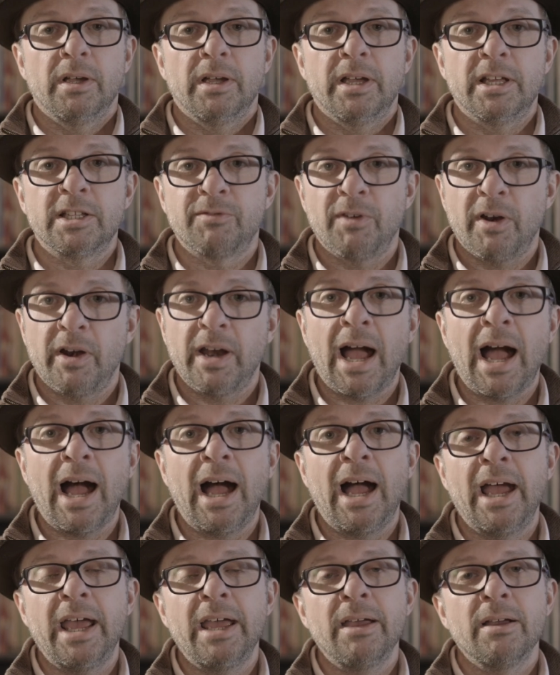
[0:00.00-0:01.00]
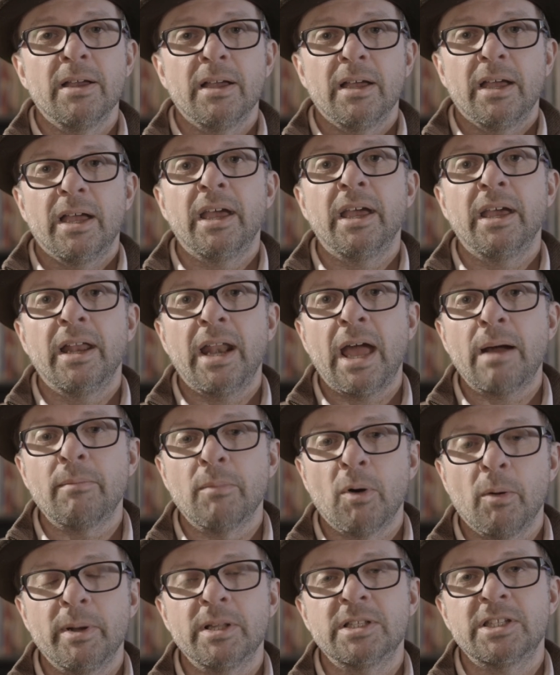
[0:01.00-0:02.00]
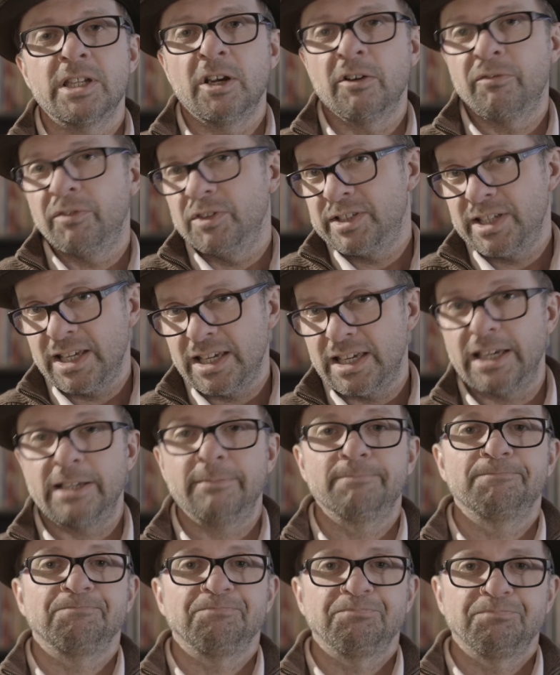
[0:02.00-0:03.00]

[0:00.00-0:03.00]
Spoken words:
It's very high and at moments ear fatiguing.